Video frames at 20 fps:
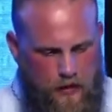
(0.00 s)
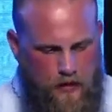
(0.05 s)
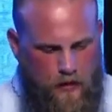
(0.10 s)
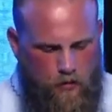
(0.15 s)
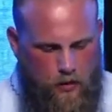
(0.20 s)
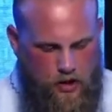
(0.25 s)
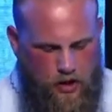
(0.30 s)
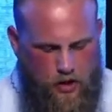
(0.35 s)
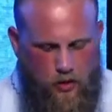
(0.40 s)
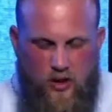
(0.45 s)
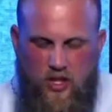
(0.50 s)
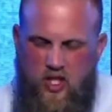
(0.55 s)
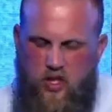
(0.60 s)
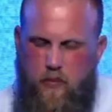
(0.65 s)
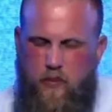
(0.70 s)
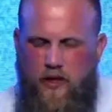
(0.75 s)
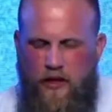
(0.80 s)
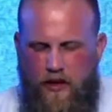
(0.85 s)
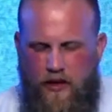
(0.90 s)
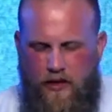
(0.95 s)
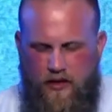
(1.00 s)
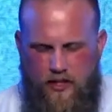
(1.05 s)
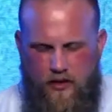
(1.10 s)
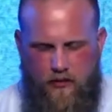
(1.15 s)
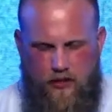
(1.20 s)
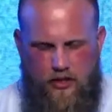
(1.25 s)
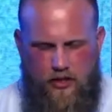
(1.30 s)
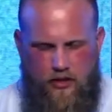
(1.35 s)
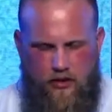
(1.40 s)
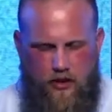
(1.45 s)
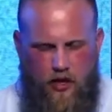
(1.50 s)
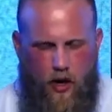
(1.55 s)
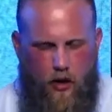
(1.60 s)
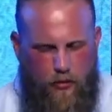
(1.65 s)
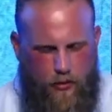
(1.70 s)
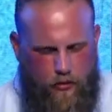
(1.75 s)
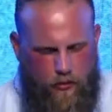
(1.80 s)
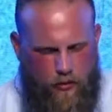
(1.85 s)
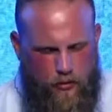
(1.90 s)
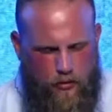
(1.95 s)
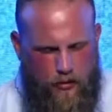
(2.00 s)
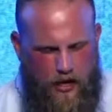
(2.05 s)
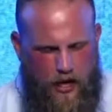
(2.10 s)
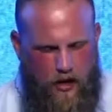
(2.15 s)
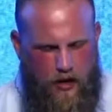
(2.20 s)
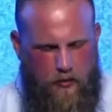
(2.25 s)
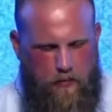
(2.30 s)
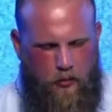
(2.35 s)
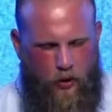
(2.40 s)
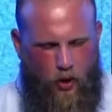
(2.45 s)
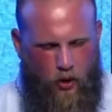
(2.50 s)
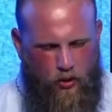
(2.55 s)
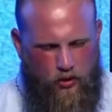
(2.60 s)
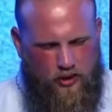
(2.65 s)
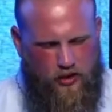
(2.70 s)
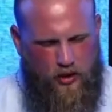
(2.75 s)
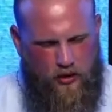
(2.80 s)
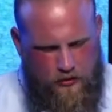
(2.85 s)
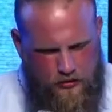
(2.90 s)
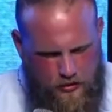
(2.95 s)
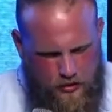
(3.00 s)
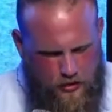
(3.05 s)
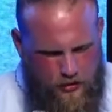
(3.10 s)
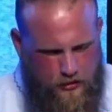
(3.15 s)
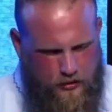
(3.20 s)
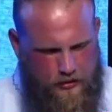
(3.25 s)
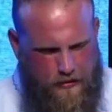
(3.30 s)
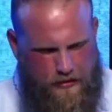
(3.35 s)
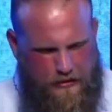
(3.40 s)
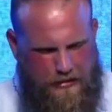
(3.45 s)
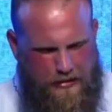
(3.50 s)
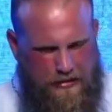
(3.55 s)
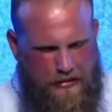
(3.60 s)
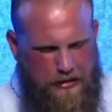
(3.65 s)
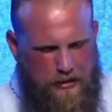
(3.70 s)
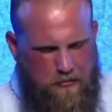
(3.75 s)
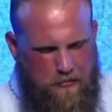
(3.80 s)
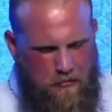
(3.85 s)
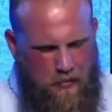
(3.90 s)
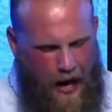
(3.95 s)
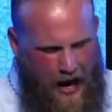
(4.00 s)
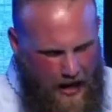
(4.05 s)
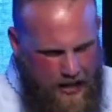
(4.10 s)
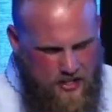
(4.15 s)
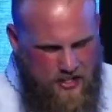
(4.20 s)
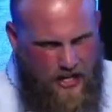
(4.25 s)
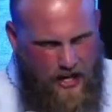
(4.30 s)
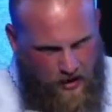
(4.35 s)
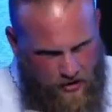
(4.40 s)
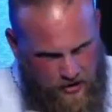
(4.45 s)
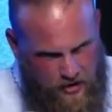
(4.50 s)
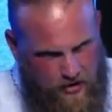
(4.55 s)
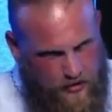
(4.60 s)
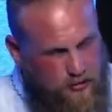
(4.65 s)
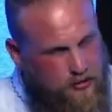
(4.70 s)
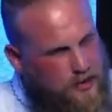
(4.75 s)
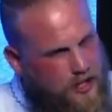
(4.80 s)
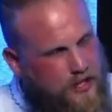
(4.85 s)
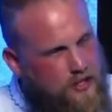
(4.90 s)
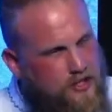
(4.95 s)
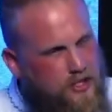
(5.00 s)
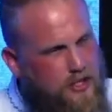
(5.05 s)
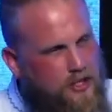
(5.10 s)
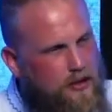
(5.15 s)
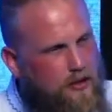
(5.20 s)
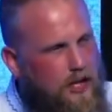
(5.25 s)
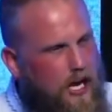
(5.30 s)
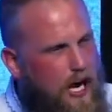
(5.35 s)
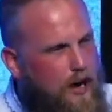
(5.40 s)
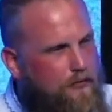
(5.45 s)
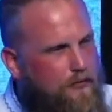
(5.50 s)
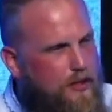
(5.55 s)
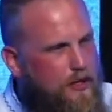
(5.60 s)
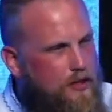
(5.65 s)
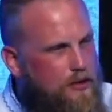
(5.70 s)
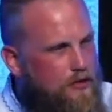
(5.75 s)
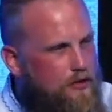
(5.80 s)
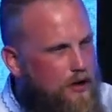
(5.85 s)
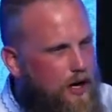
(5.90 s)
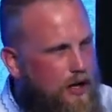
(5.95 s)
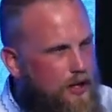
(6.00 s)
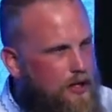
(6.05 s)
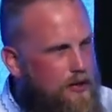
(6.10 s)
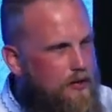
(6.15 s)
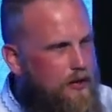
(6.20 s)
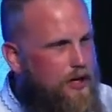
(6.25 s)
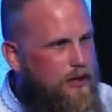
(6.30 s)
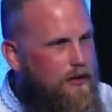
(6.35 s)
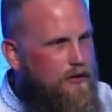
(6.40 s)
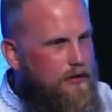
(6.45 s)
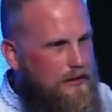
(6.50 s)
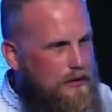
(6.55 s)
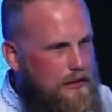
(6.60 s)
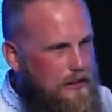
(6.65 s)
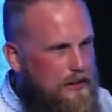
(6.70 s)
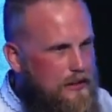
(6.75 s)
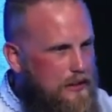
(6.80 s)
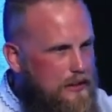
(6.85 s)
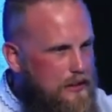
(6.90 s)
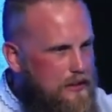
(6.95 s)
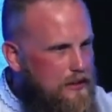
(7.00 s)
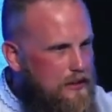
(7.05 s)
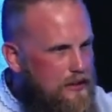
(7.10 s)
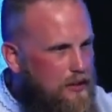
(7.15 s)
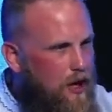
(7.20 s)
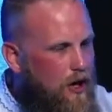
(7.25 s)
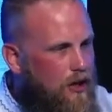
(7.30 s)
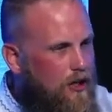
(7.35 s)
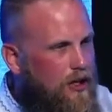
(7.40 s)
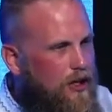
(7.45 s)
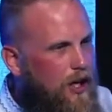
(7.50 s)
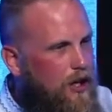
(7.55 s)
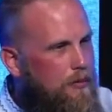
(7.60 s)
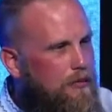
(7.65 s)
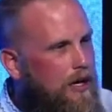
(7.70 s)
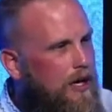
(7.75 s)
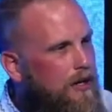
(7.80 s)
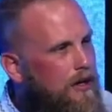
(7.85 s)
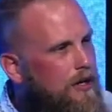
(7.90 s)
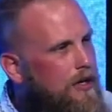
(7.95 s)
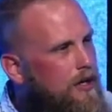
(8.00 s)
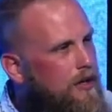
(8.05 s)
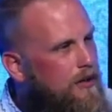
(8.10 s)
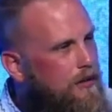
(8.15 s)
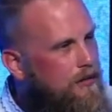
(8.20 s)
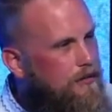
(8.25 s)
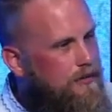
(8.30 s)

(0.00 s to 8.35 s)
and what you experience and what you go through and how it pulls on you and mines out certain things in your life that you thought you had long ago buried.